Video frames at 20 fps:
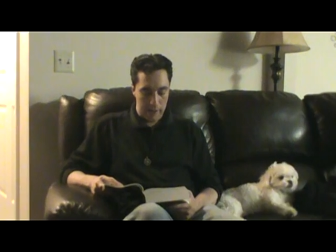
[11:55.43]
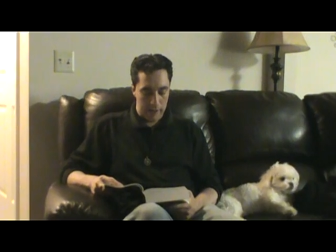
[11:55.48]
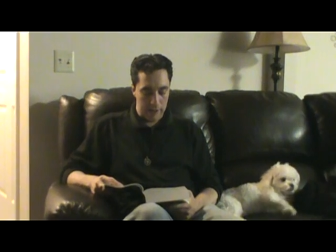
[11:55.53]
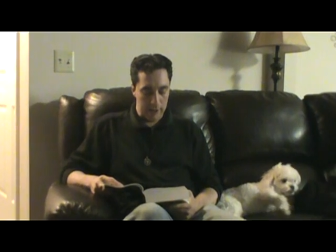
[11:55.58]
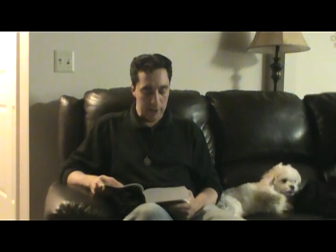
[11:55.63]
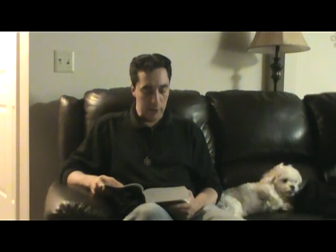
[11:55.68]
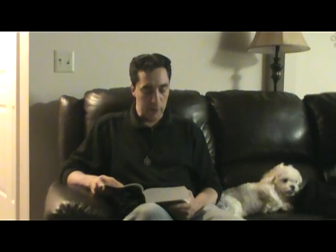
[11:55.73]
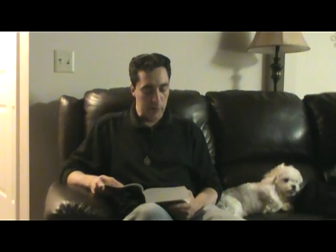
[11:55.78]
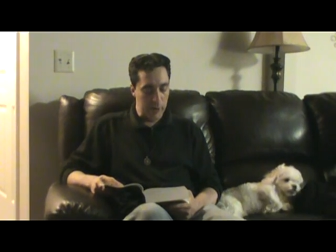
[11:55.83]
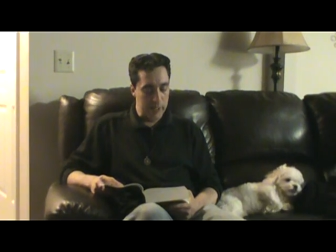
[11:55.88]

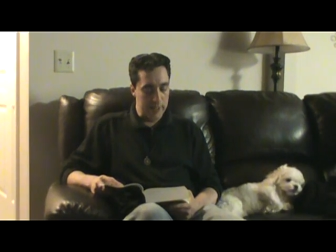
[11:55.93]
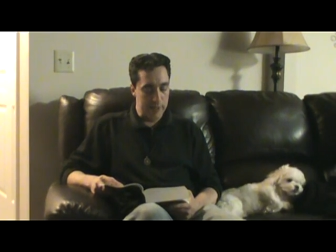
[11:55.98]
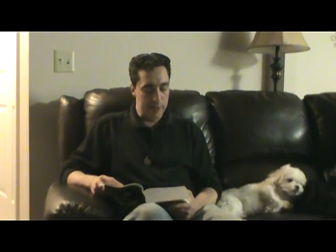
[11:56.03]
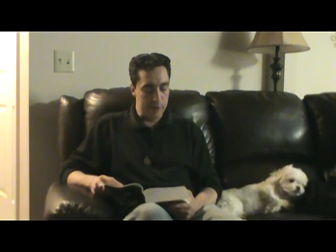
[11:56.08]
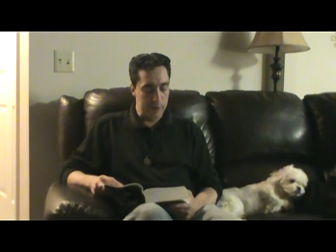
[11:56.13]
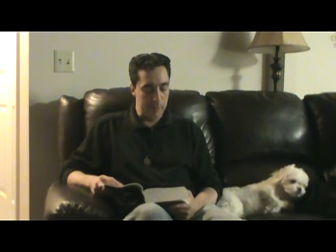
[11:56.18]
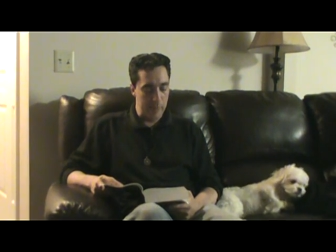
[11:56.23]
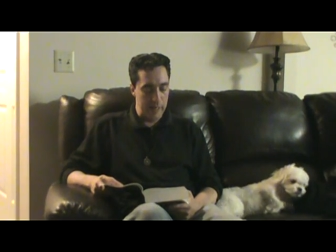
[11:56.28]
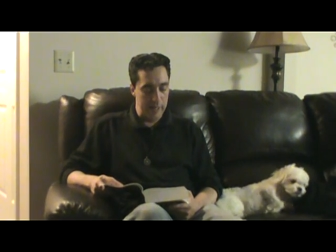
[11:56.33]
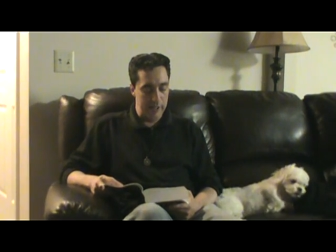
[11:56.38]
Clearly
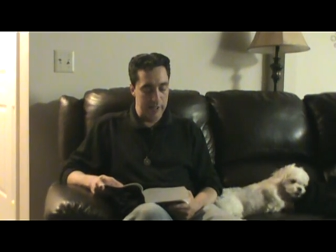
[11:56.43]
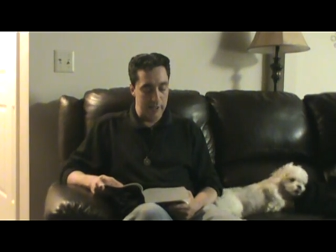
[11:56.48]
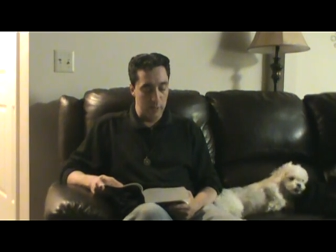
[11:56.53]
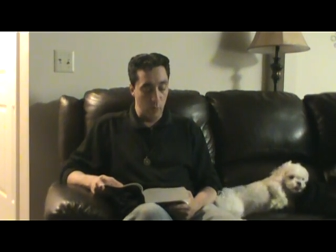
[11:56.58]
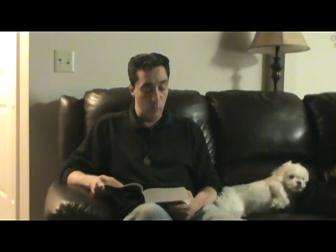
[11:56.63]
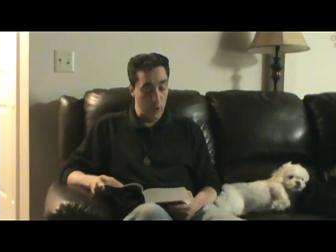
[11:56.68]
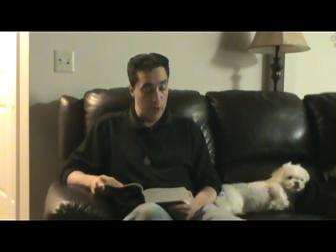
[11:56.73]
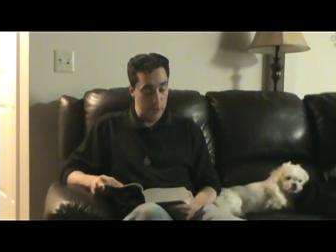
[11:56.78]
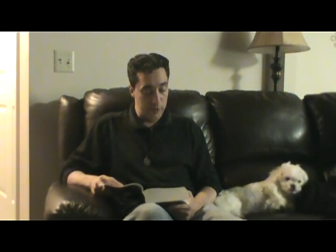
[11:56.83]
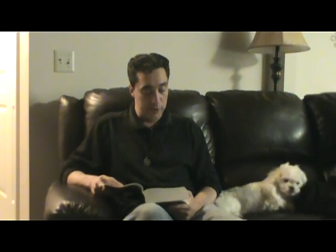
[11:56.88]
this man
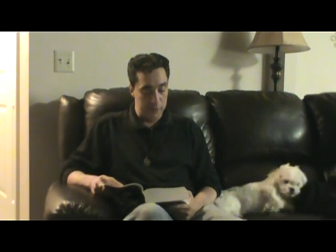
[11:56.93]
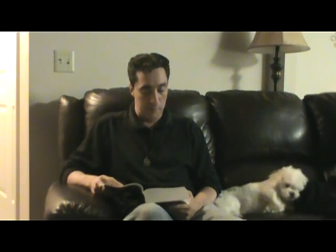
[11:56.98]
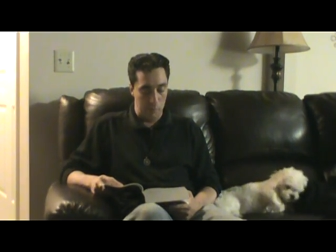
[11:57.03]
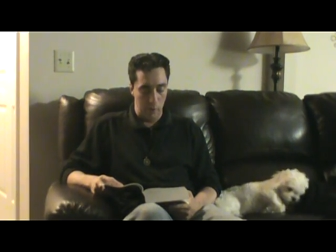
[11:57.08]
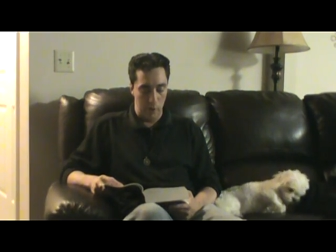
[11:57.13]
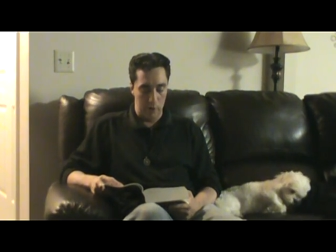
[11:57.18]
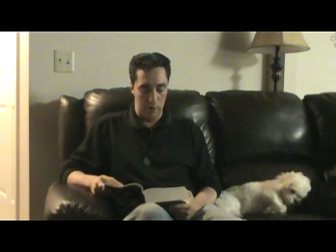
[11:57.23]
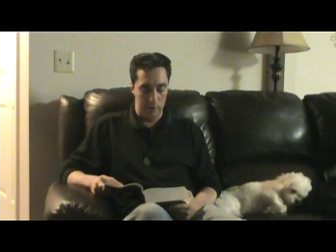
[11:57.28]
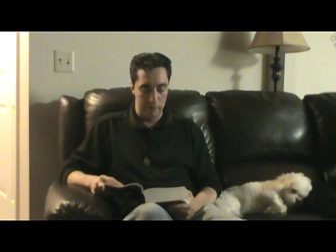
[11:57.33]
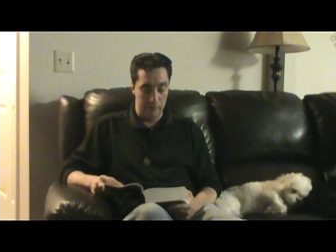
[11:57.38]
did well to
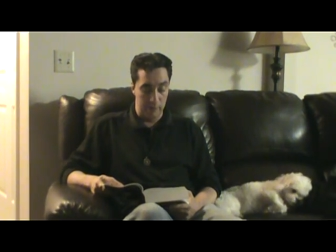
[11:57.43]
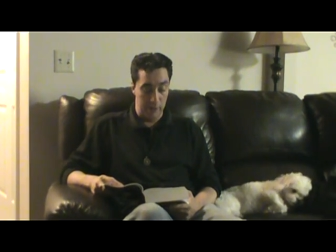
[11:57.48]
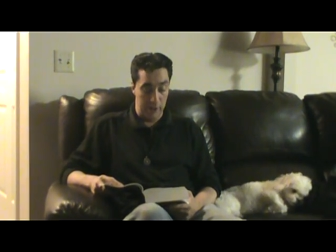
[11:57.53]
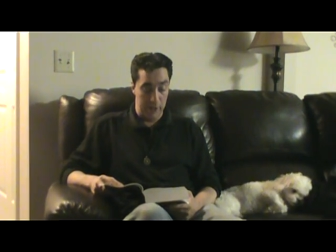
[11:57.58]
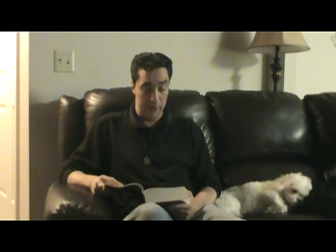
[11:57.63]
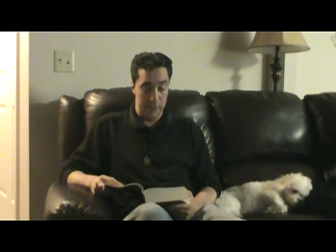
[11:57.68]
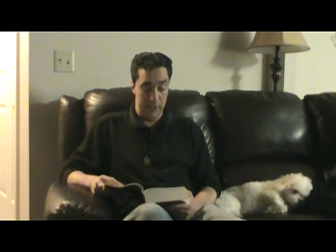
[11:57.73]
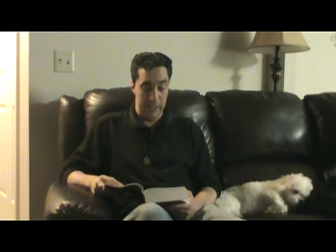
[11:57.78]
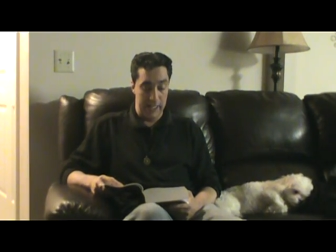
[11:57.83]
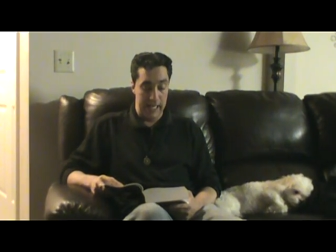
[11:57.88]
murder, for
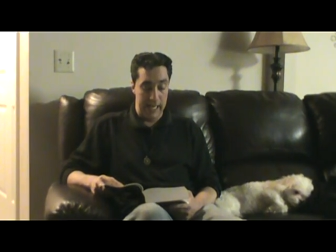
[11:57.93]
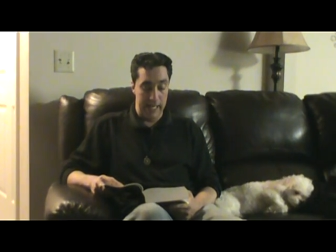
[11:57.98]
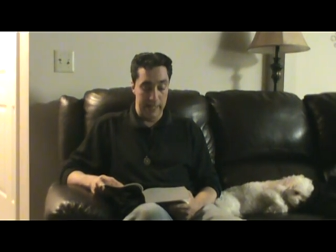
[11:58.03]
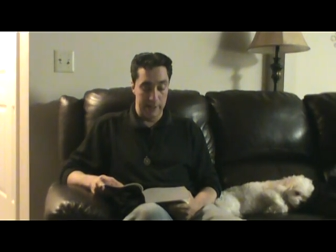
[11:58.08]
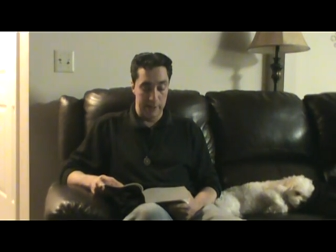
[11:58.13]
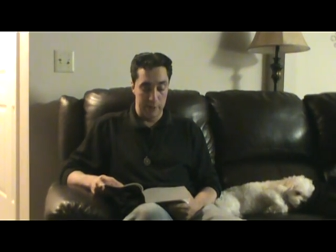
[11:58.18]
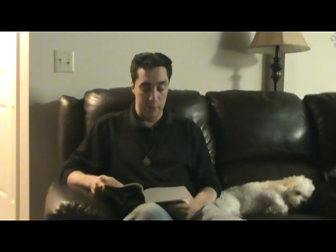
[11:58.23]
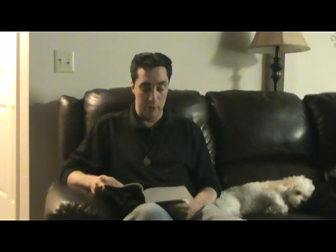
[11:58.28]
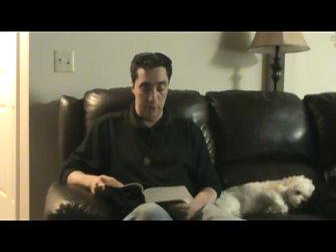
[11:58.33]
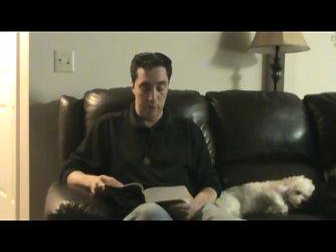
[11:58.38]
thus he
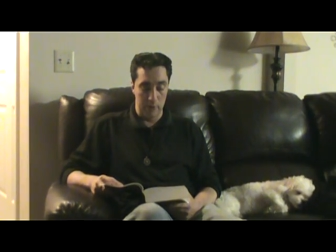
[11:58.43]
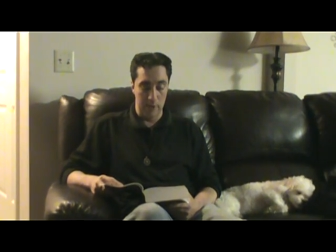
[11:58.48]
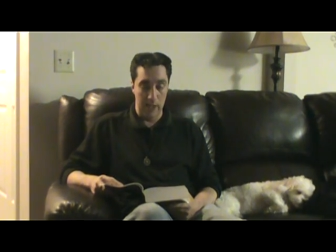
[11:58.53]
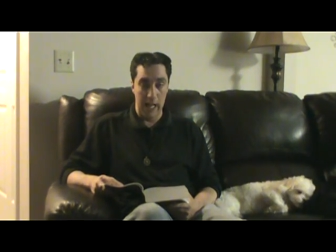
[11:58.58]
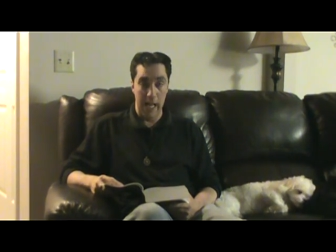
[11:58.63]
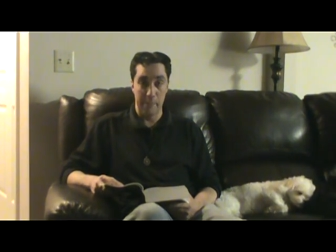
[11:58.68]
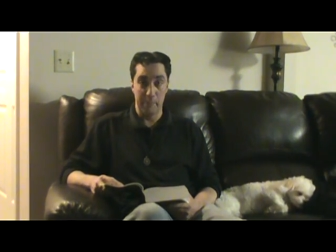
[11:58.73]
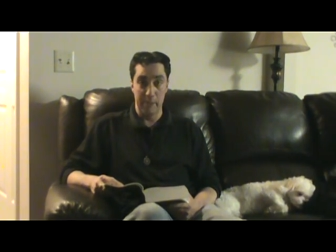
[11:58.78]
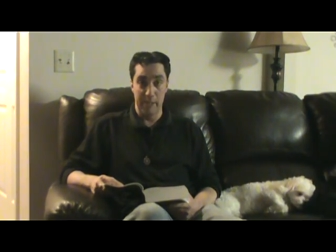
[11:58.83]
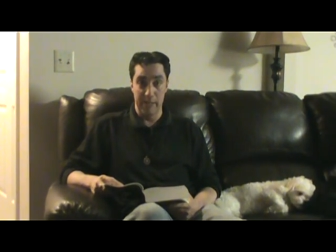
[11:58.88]
gained eternal
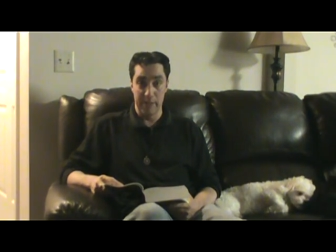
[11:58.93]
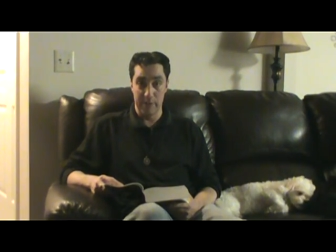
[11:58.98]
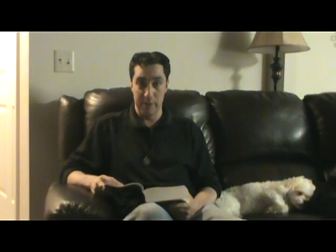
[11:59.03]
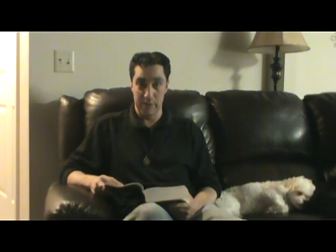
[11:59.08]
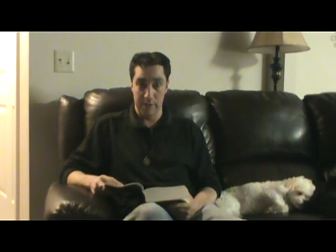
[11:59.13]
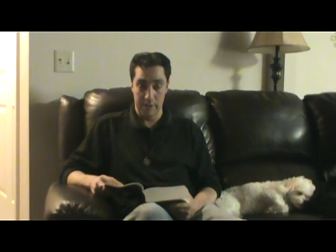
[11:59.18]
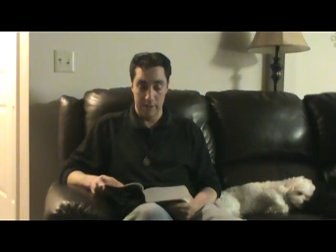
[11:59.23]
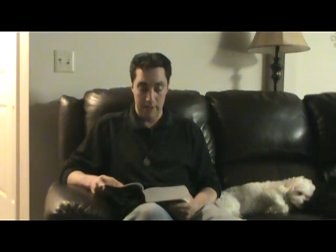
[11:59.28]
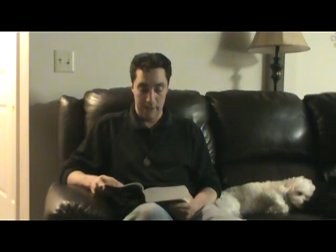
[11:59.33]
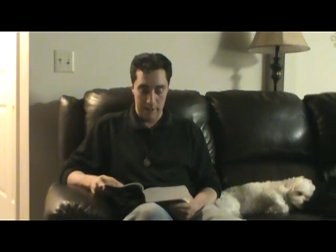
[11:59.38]

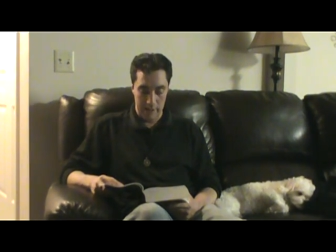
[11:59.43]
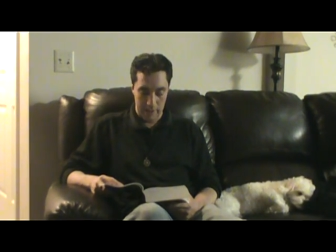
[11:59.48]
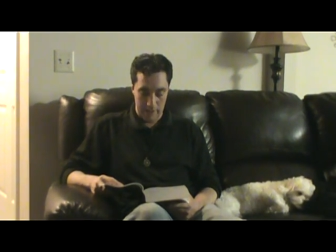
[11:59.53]
happiness.